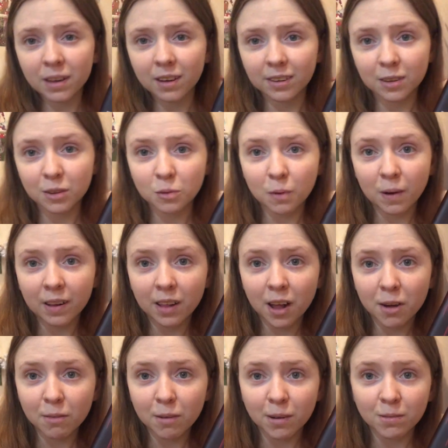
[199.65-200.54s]
like a
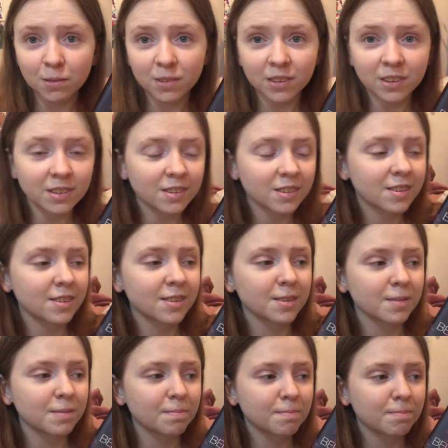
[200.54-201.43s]
Twilight
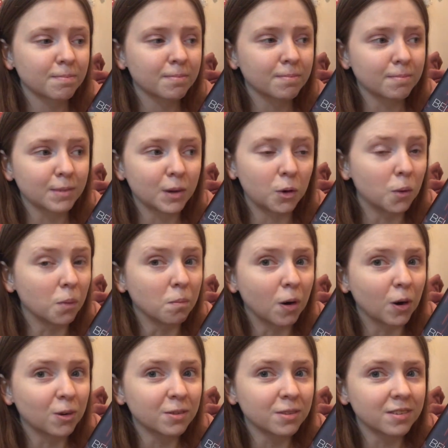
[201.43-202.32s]
reference
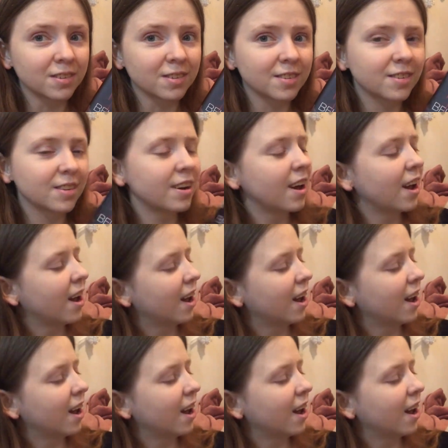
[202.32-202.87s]
almost.